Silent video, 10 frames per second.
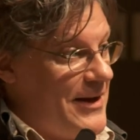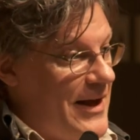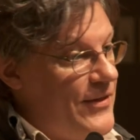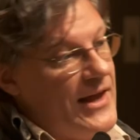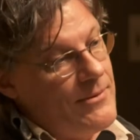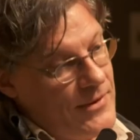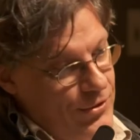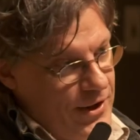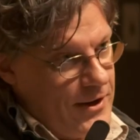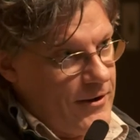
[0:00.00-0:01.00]
And then the
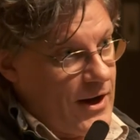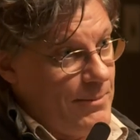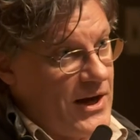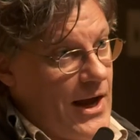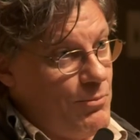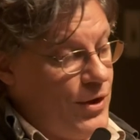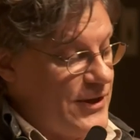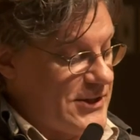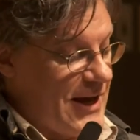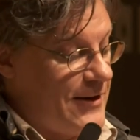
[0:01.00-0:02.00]
theater company I'm with
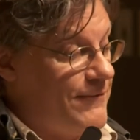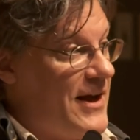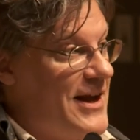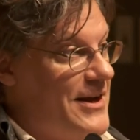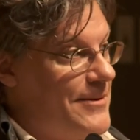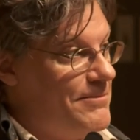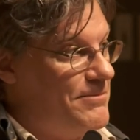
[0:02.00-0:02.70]
in Santa Fe